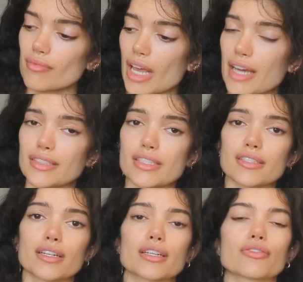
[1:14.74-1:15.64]
I have to
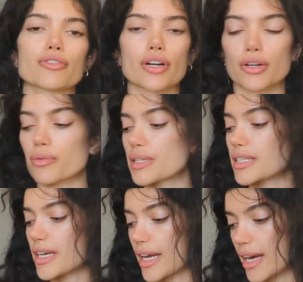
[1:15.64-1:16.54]
study for a quiz
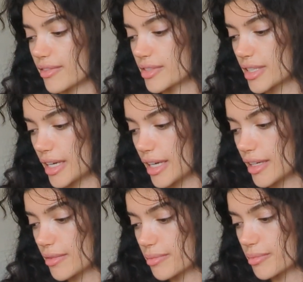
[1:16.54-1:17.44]
that I have today.
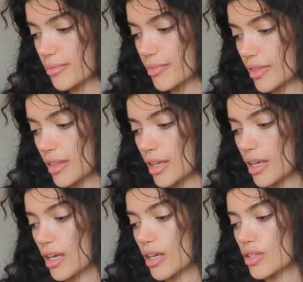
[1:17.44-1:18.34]

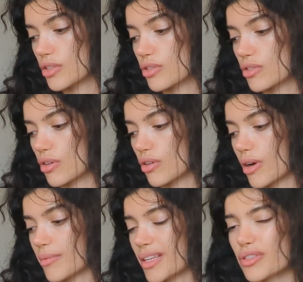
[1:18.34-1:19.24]
So
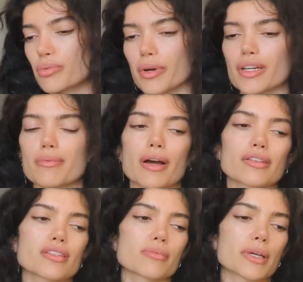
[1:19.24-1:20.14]
I'm not too worried about
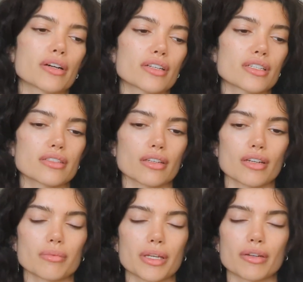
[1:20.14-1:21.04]
it, to be honest. Like,
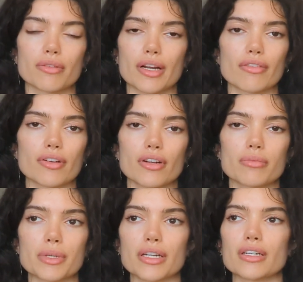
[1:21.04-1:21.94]
I'm like, whatever,
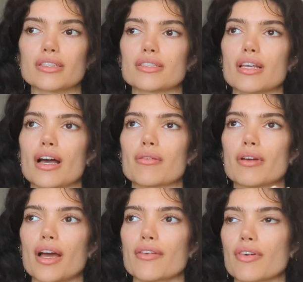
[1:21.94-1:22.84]
because I
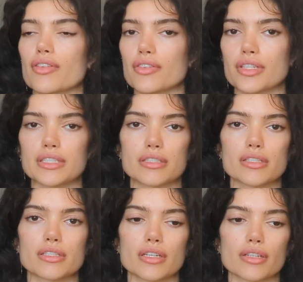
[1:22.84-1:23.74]
have other things to
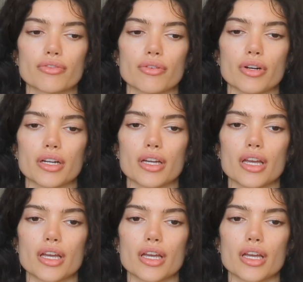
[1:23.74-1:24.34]
study for.